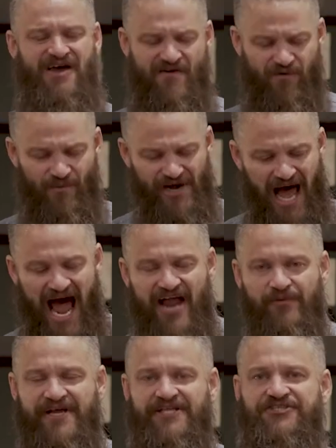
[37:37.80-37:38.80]
From what
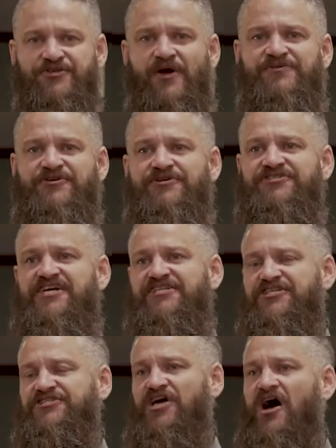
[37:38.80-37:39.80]
I read in Scripture,
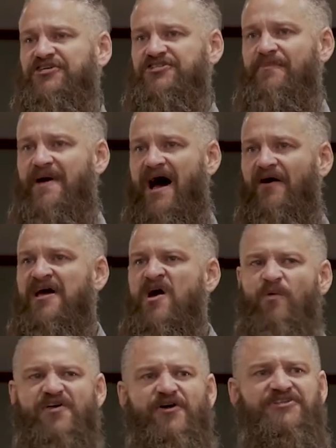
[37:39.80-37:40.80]
Jesus talks about,
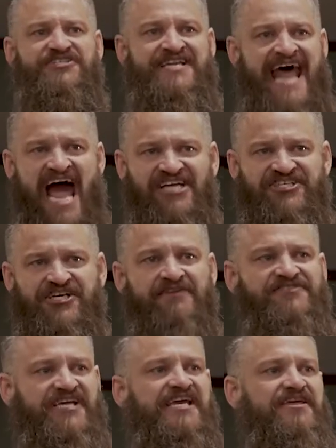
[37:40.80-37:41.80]
where there is gnashing
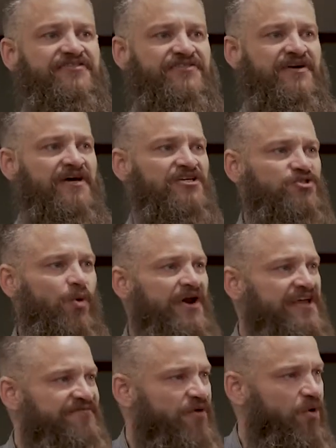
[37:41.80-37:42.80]
of teeth
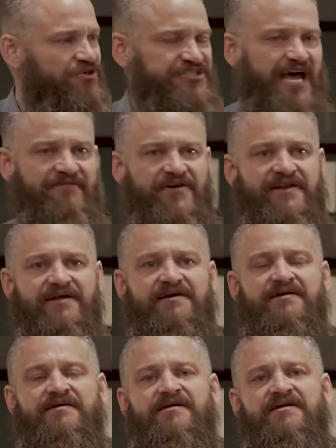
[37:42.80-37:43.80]
24/7,
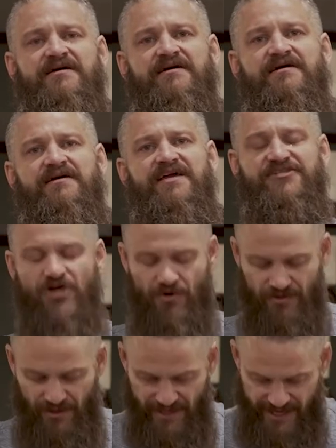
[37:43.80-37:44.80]

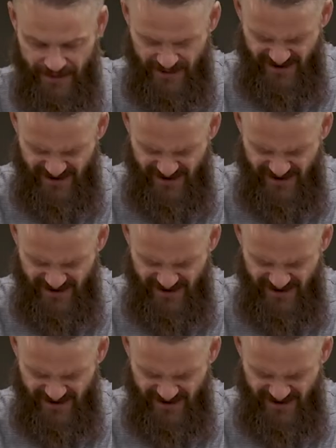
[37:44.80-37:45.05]
eternally.